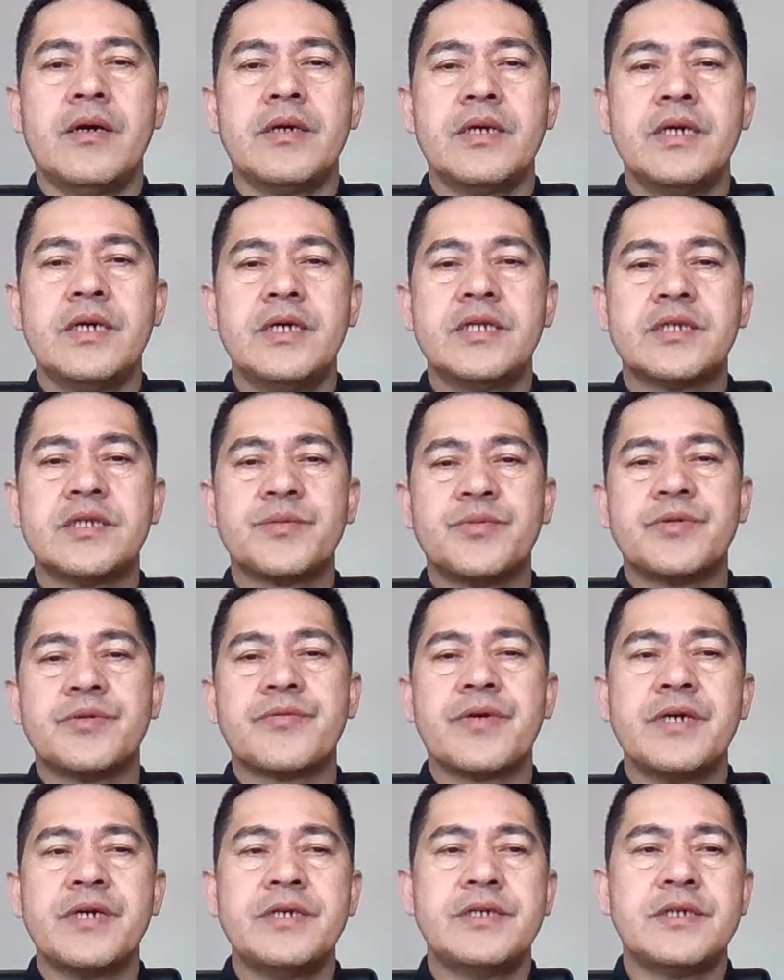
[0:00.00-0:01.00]

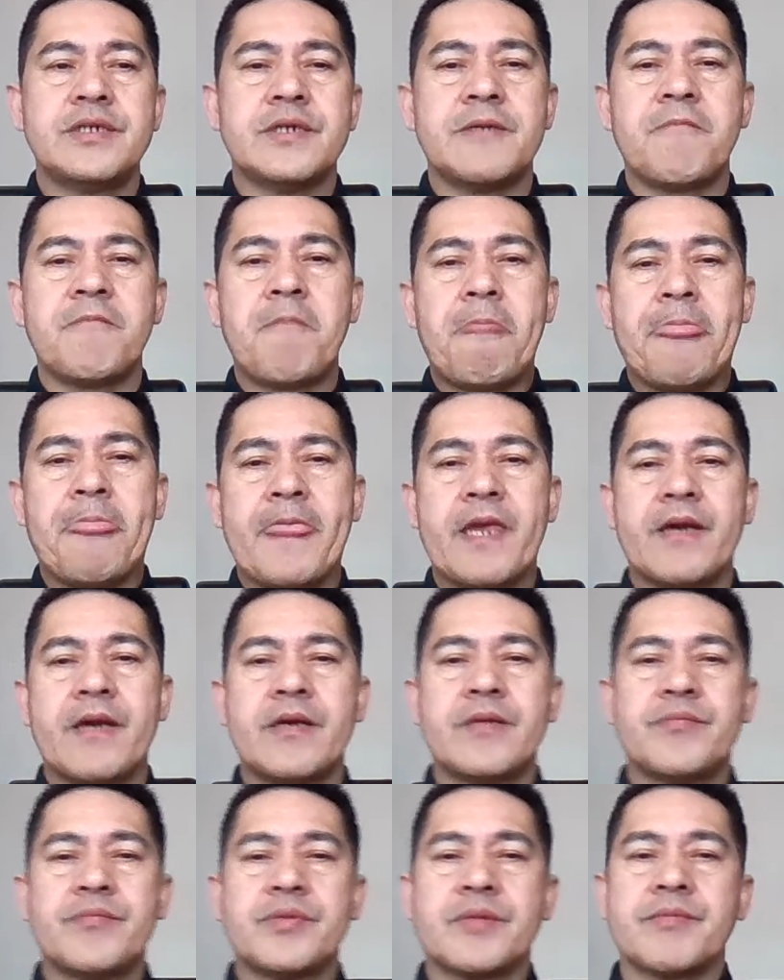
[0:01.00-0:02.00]
inspiration
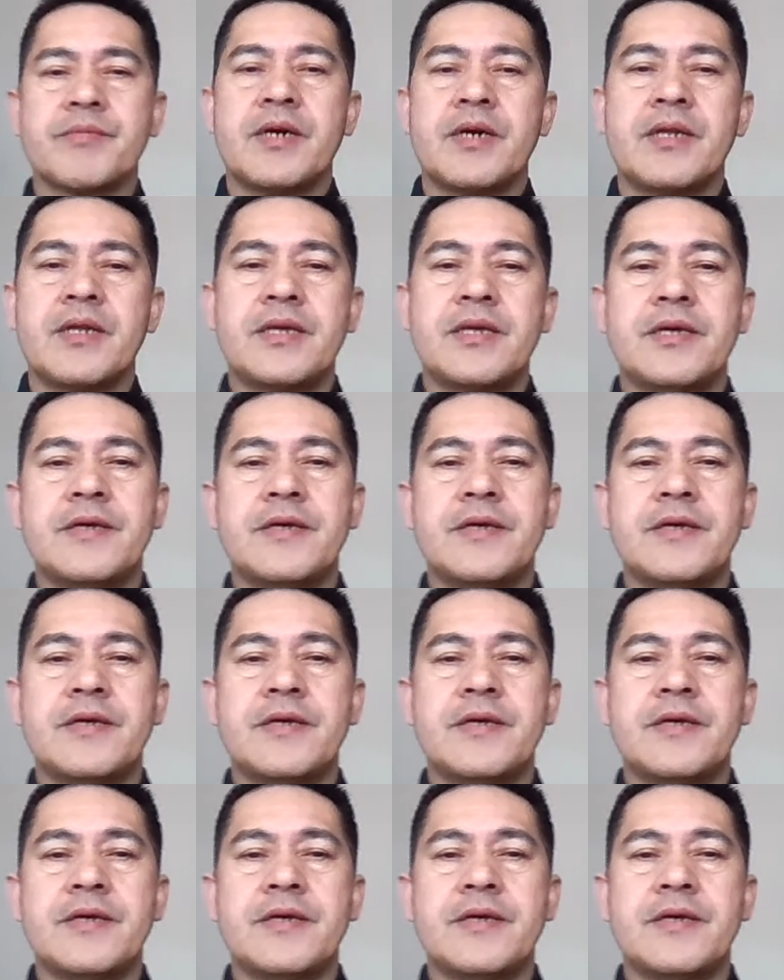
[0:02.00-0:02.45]
from God.